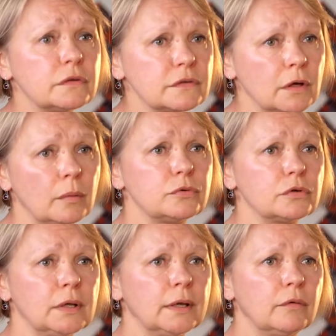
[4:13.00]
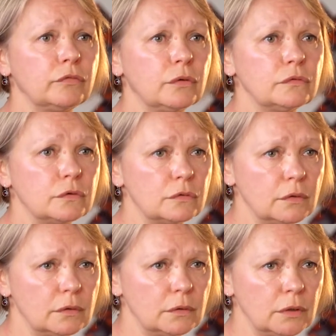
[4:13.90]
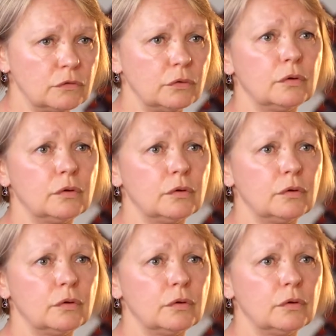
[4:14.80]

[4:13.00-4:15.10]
it sculpturally, I've used it in 2